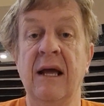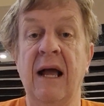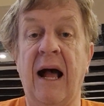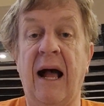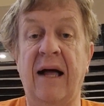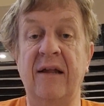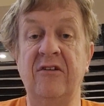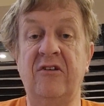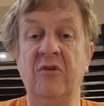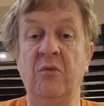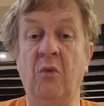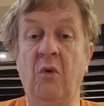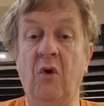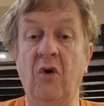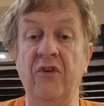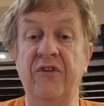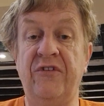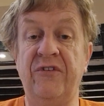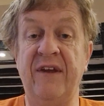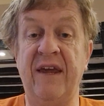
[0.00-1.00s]
And
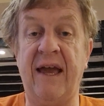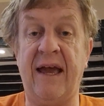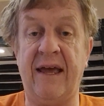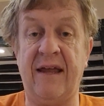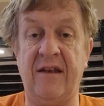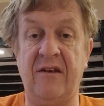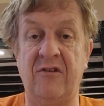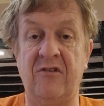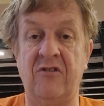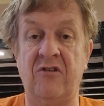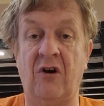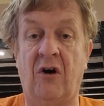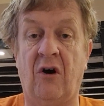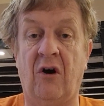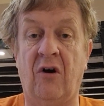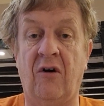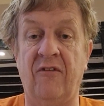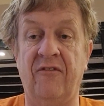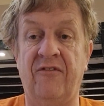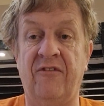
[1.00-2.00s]
towards the end
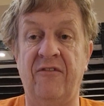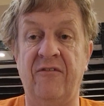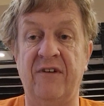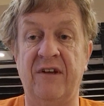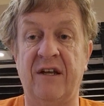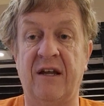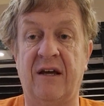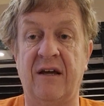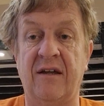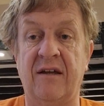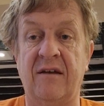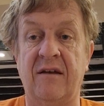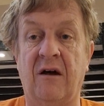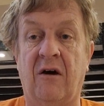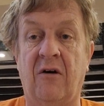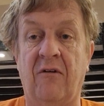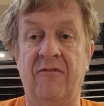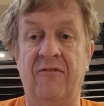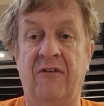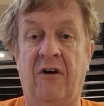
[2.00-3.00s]
of
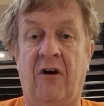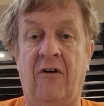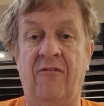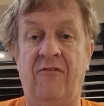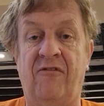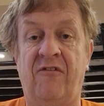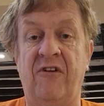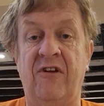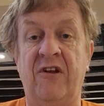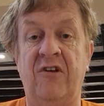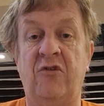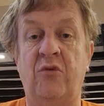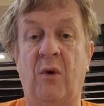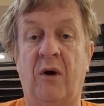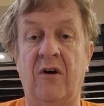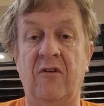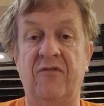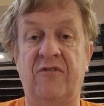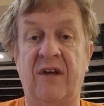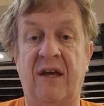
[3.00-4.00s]
the
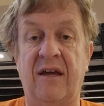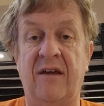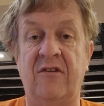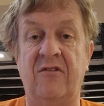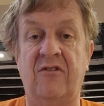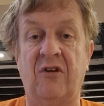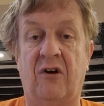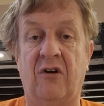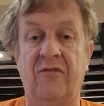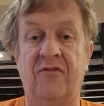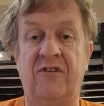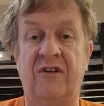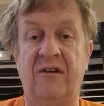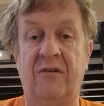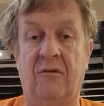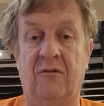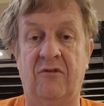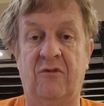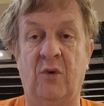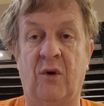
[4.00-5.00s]
12 days of
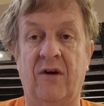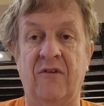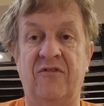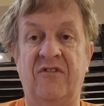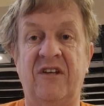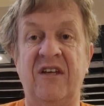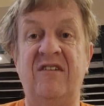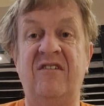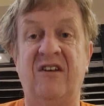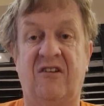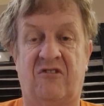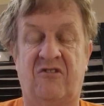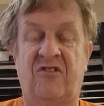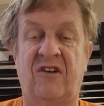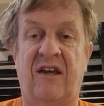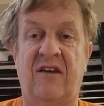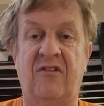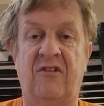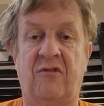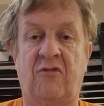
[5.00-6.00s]
12 TTouch
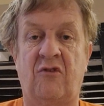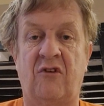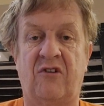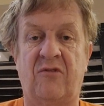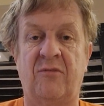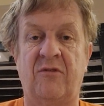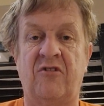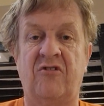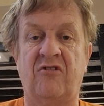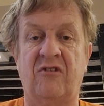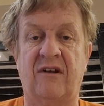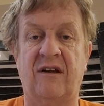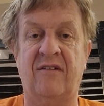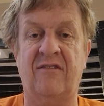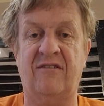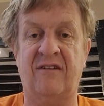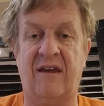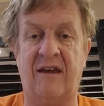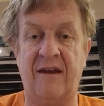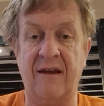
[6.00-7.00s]
days of Christmas, should I
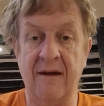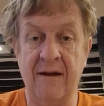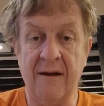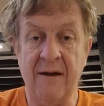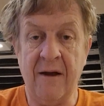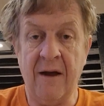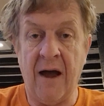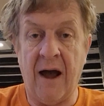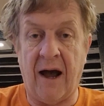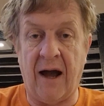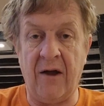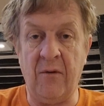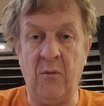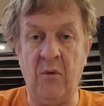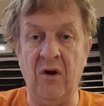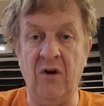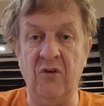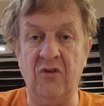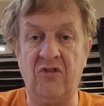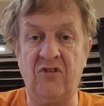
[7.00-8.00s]
say, I
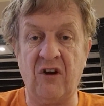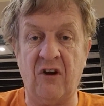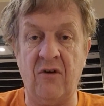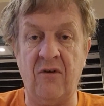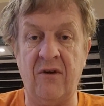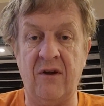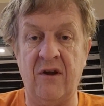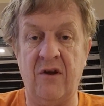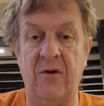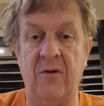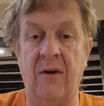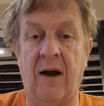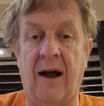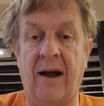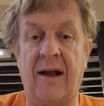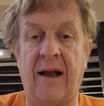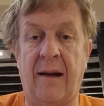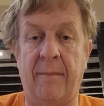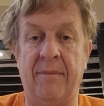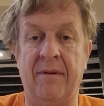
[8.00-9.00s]
will show you a
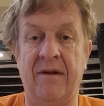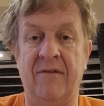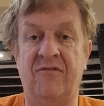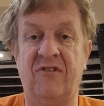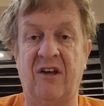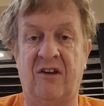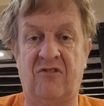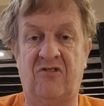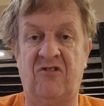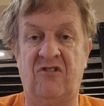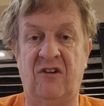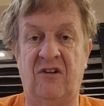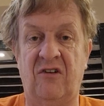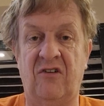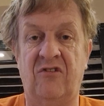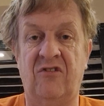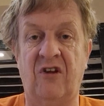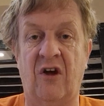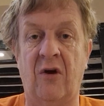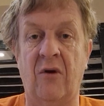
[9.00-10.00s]
couple of touches.
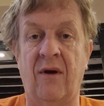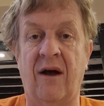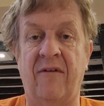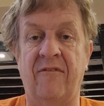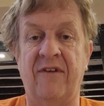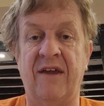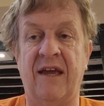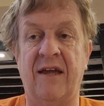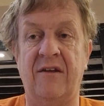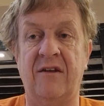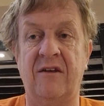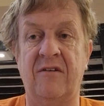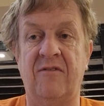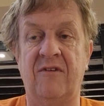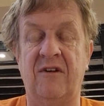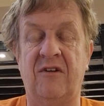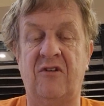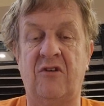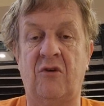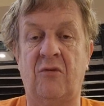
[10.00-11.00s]
So at the end of
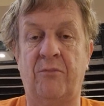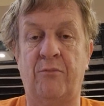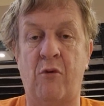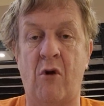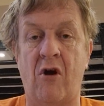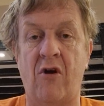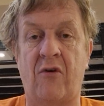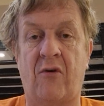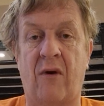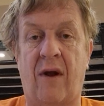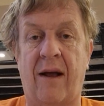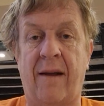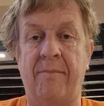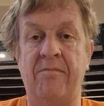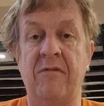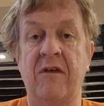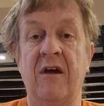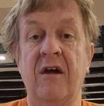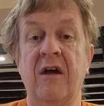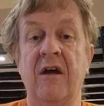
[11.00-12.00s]
this program,
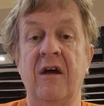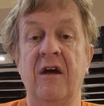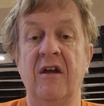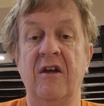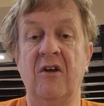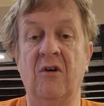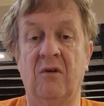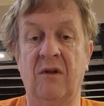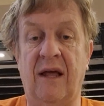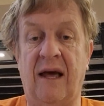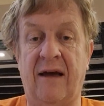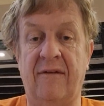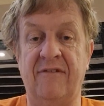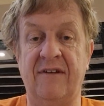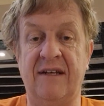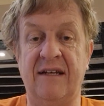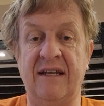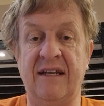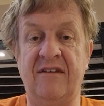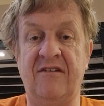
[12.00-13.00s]
you'll have
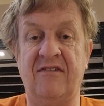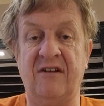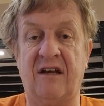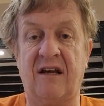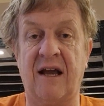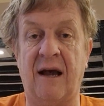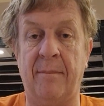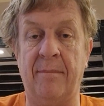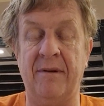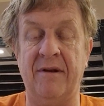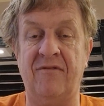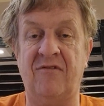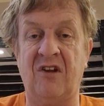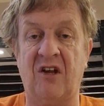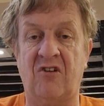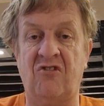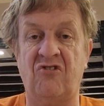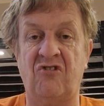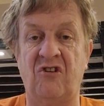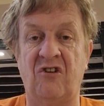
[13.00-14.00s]
at least a couple of
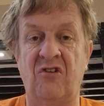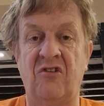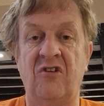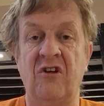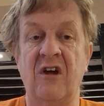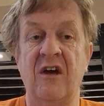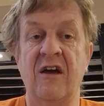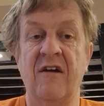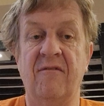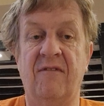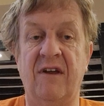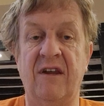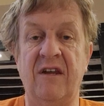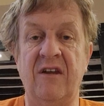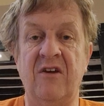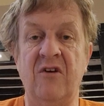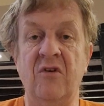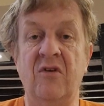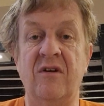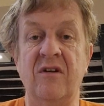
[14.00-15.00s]
touches that
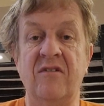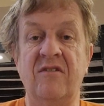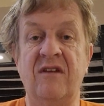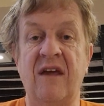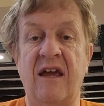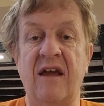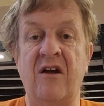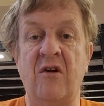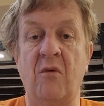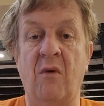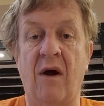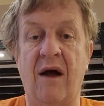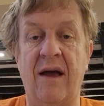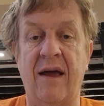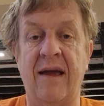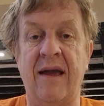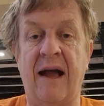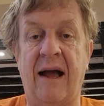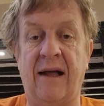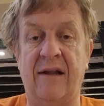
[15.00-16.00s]
you can take
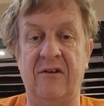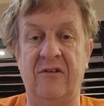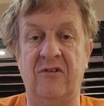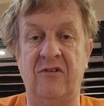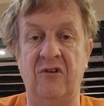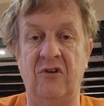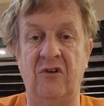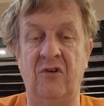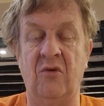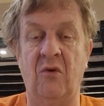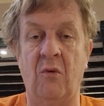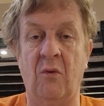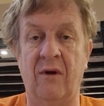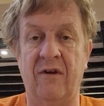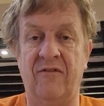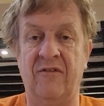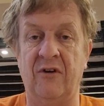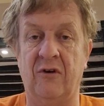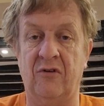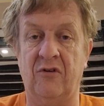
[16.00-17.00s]
away and do
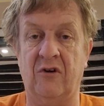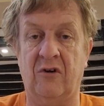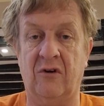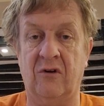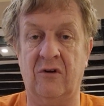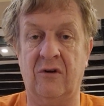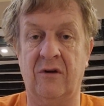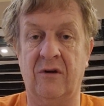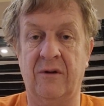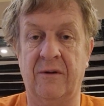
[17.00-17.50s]
with your dog.